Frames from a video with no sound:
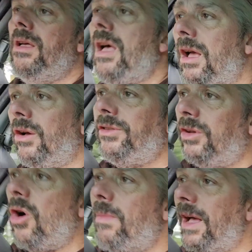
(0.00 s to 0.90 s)
I'm going to
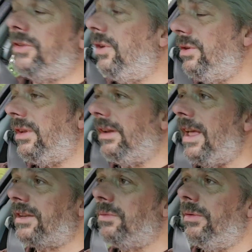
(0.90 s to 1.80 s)
go back to using it
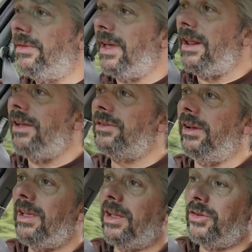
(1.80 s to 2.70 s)
next month again, aren't
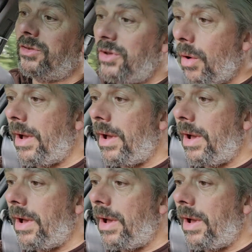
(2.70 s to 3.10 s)
I? I just know